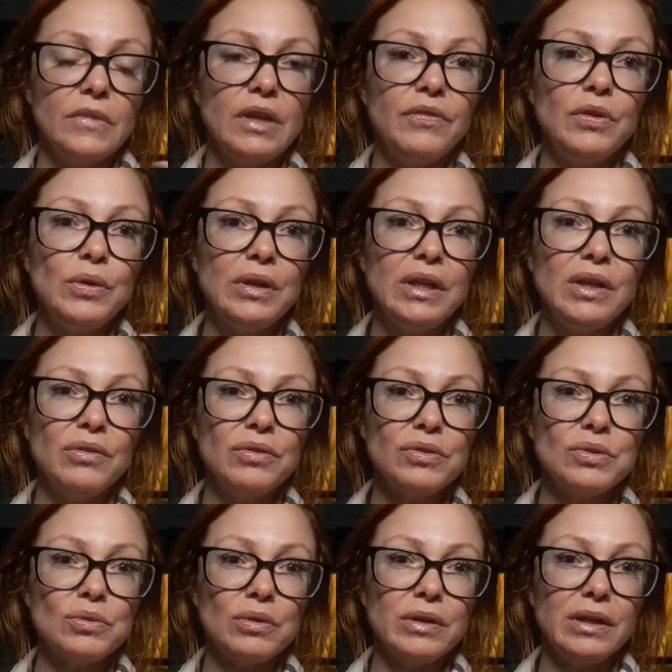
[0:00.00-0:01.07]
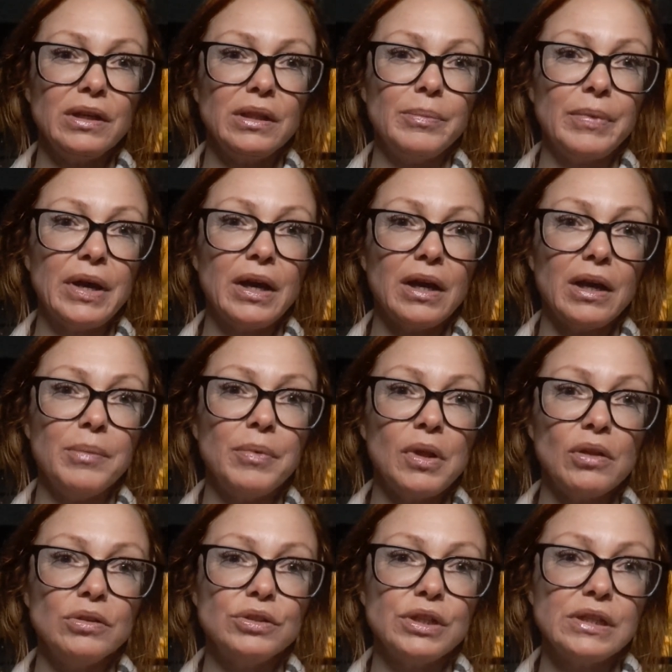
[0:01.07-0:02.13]
If you can hear the snorting in the back, I
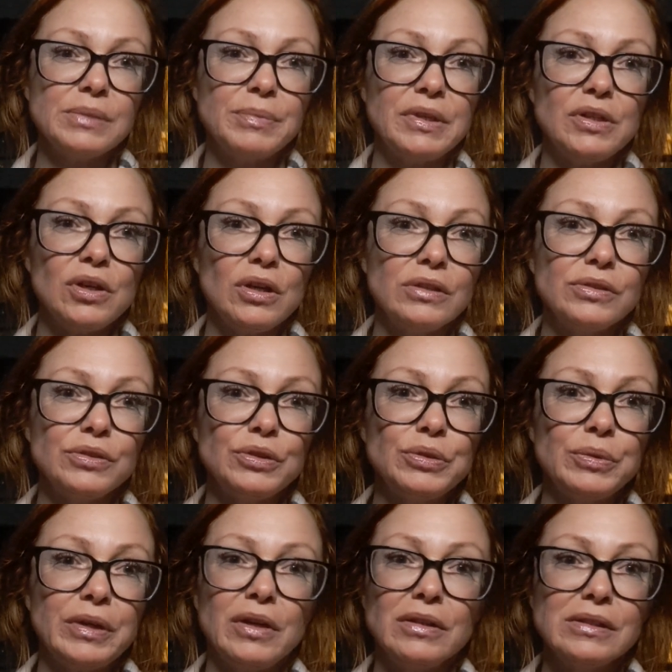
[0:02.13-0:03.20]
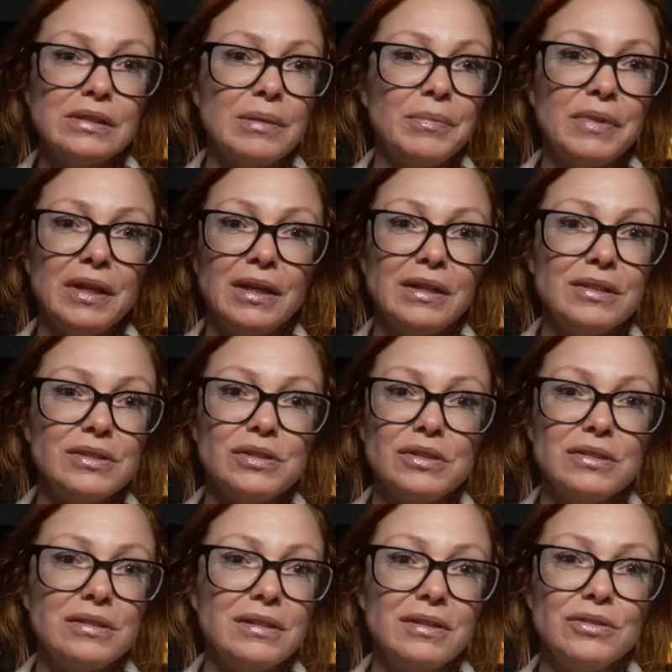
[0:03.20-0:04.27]
apologize. My dogs are chewing on something and it's
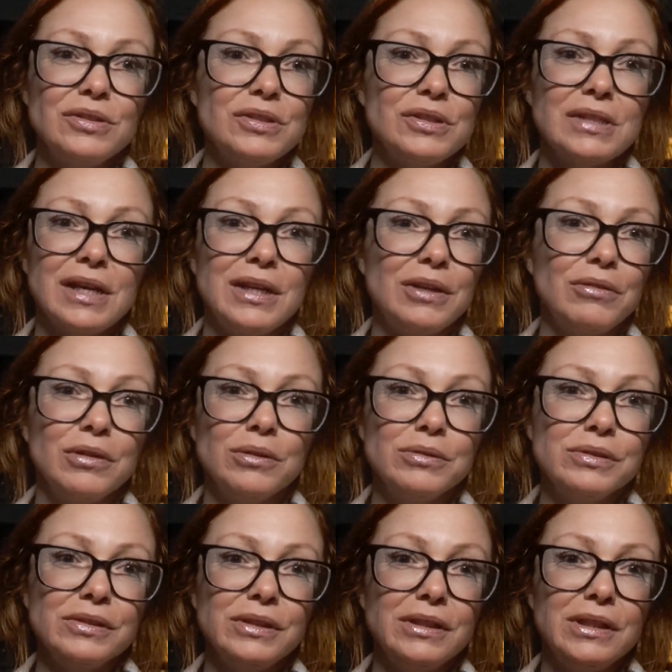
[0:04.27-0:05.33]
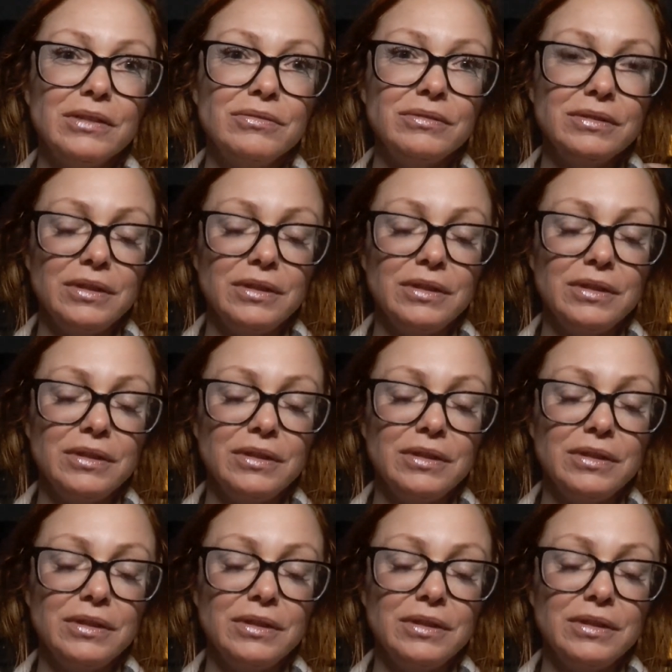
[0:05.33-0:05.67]
just, they're just kind of gross, you know?